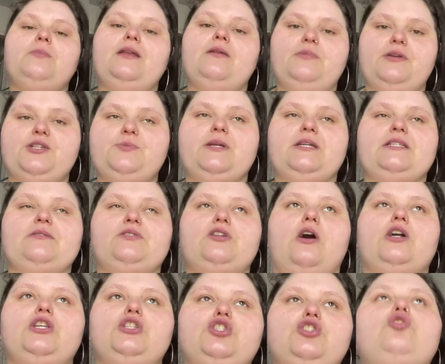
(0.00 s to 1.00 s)
me to binge because I was
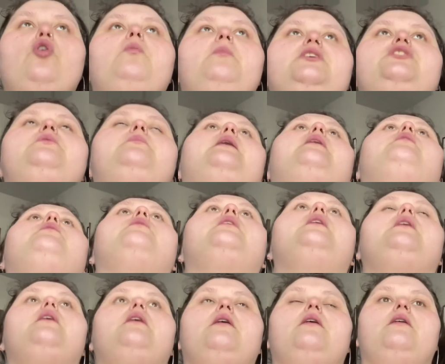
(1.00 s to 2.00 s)
talking so much about
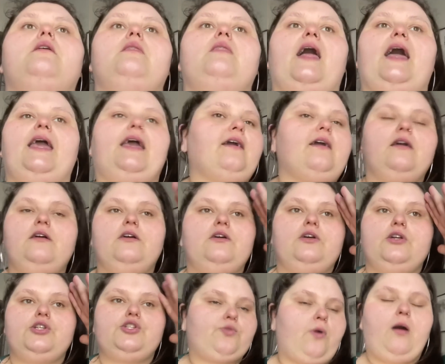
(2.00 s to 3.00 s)
like
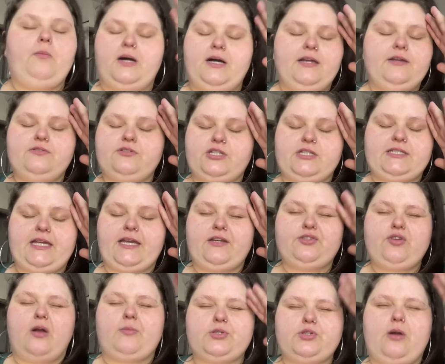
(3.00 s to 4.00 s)
trauma. It was just like
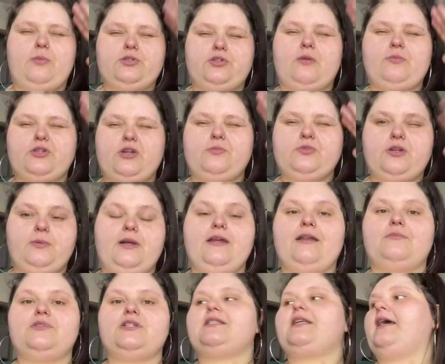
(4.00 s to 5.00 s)
trauma, trauma, trauma, trauma, trauma. And
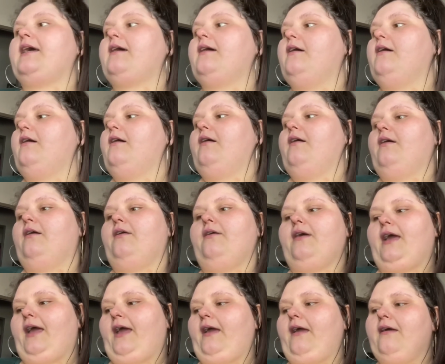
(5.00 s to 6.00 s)
I'm just like,
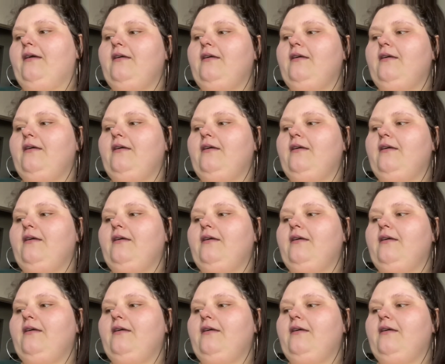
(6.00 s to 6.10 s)
okay,